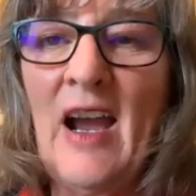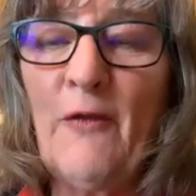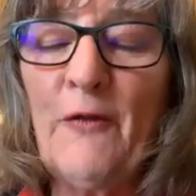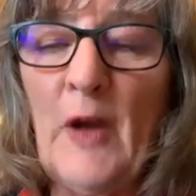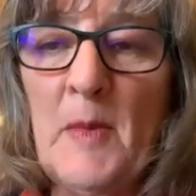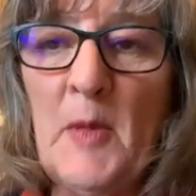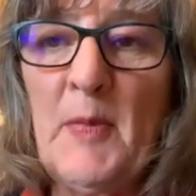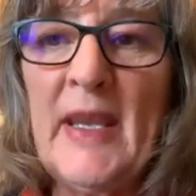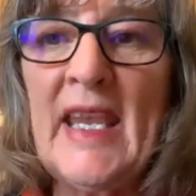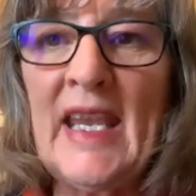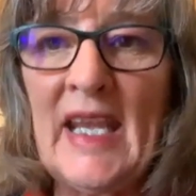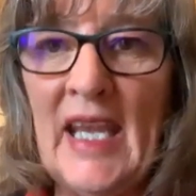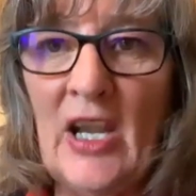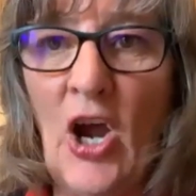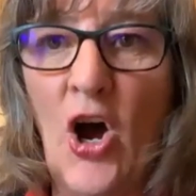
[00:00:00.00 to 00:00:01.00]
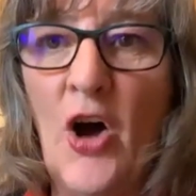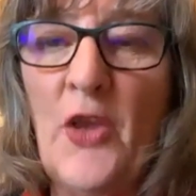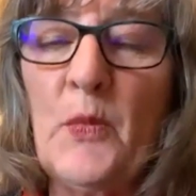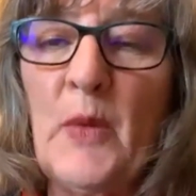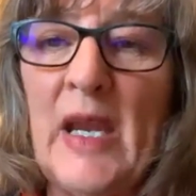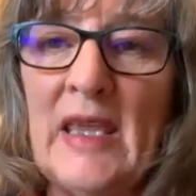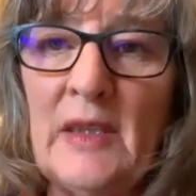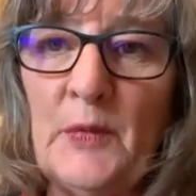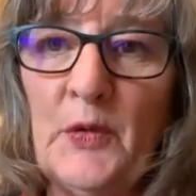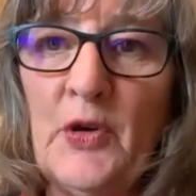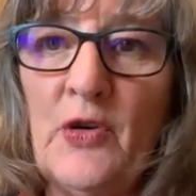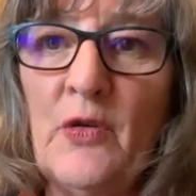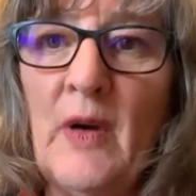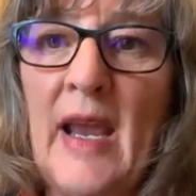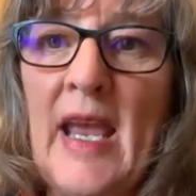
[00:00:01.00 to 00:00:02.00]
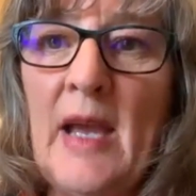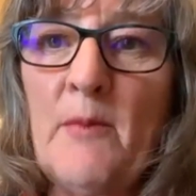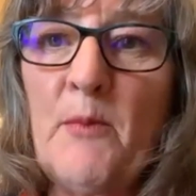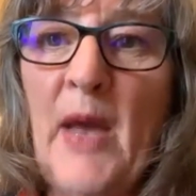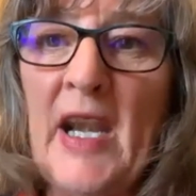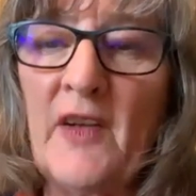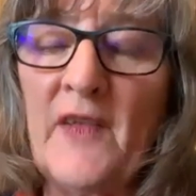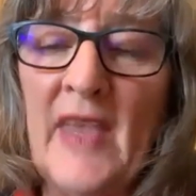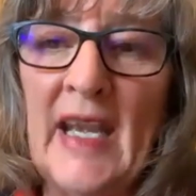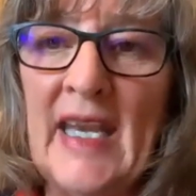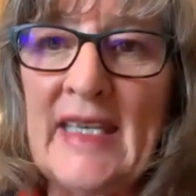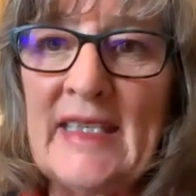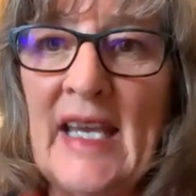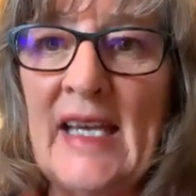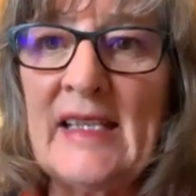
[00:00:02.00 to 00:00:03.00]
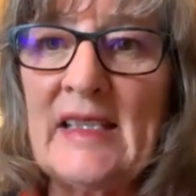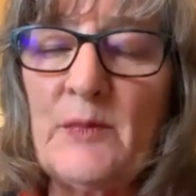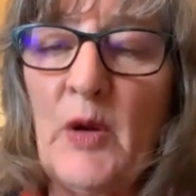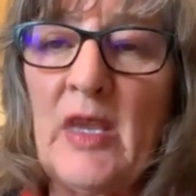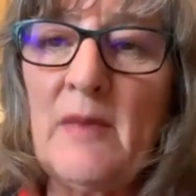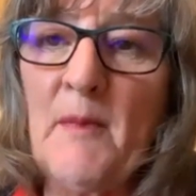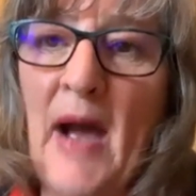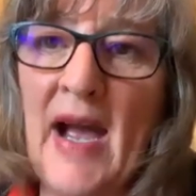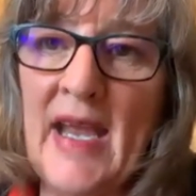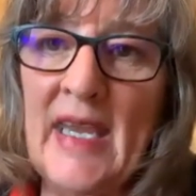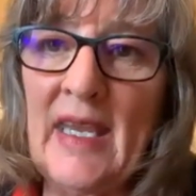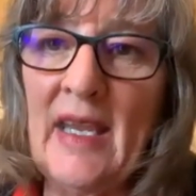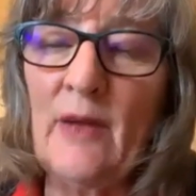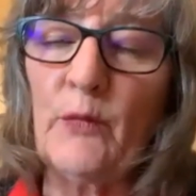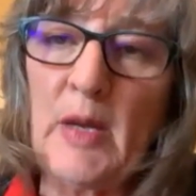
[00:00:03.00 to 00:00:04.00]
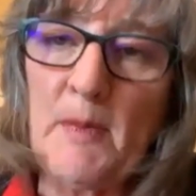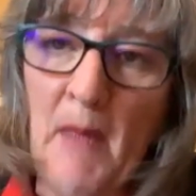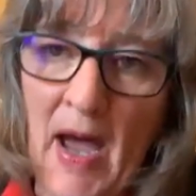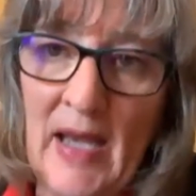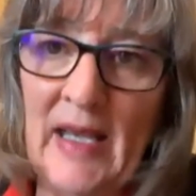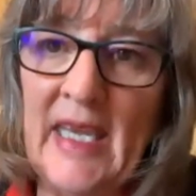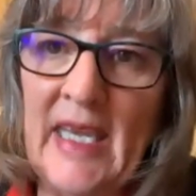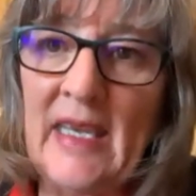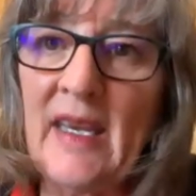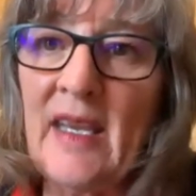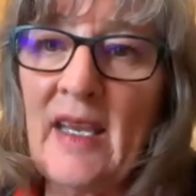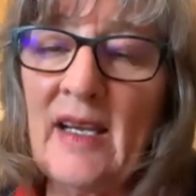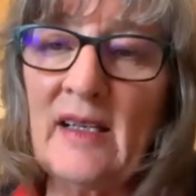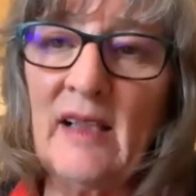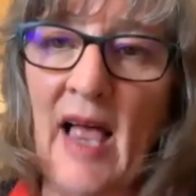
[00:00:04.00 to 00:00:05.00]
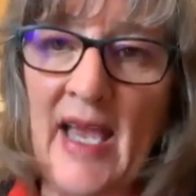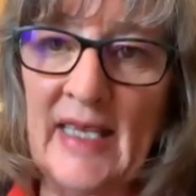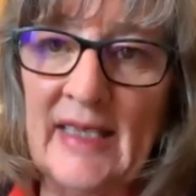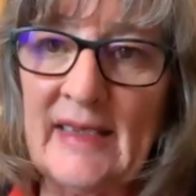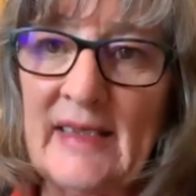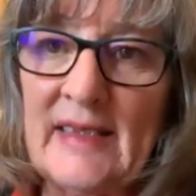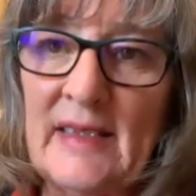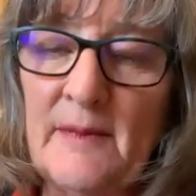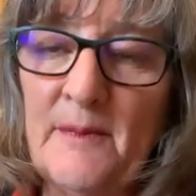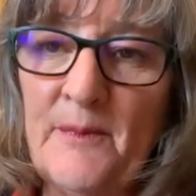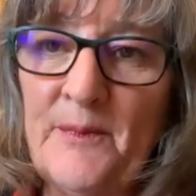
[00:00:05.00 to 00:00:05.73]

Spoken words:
from the beginning all the way through better than it does with my remodeling clients.